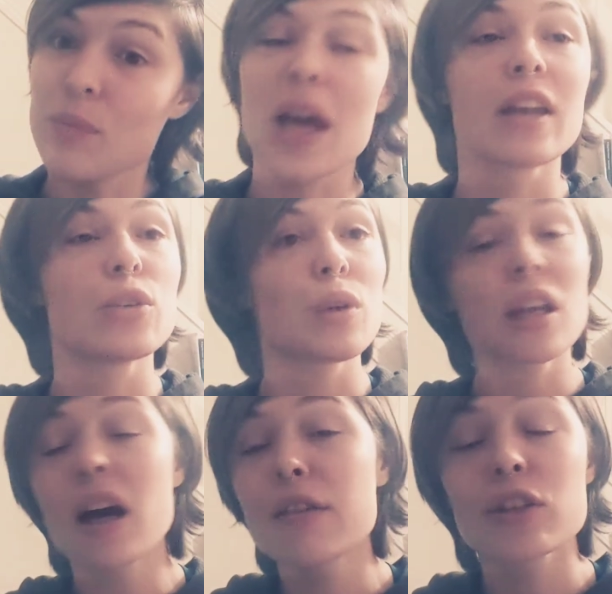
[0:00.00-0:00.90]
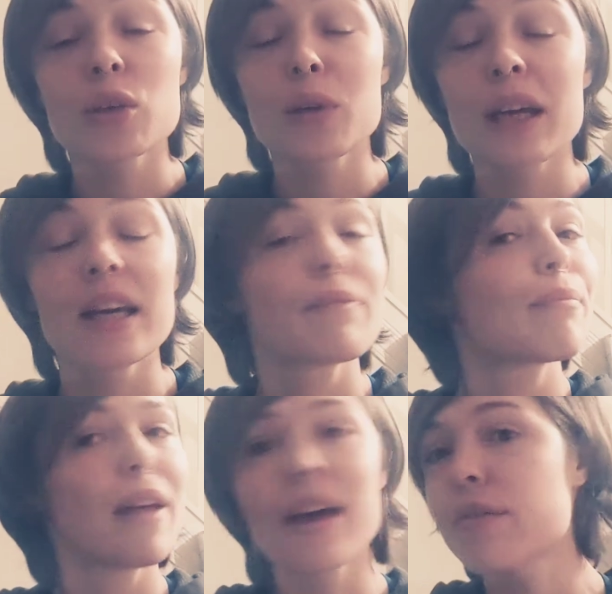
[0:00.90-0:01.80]
and I do a live Q&A
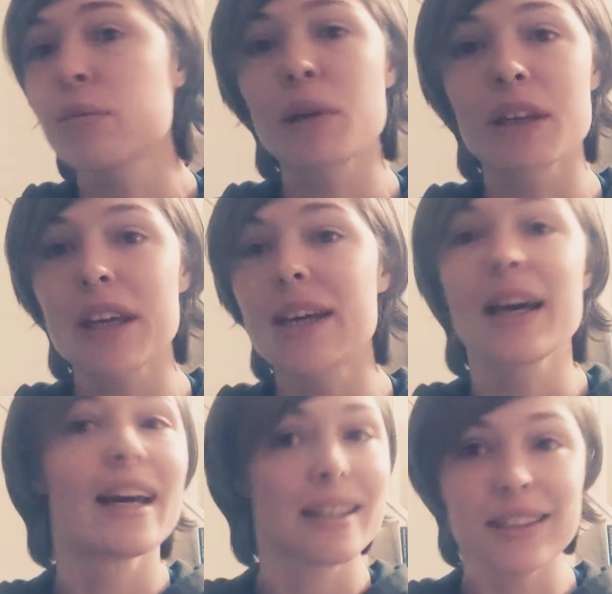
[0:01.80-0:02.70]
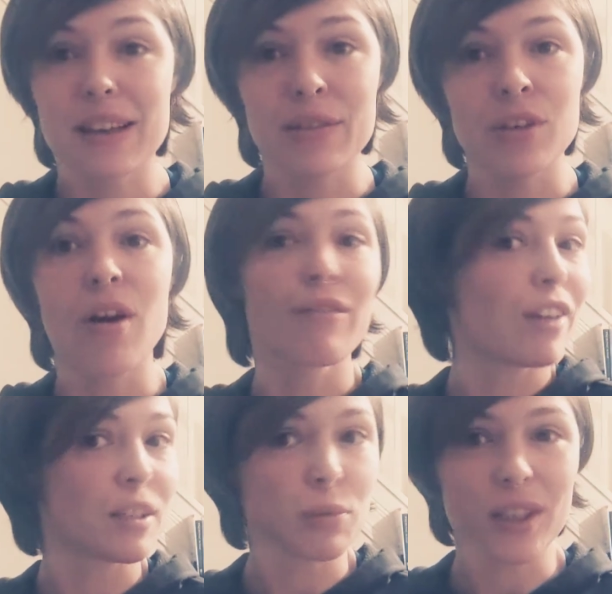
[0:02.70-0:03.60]
every Monday at 7 on
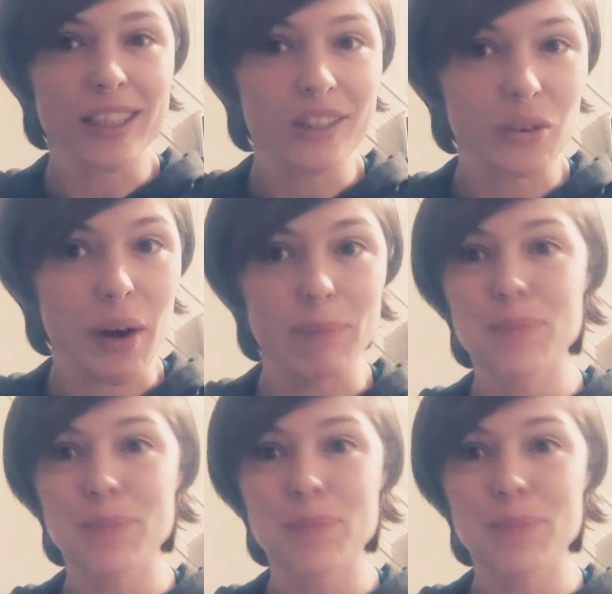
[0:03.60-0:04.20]
Facebook and Instagram.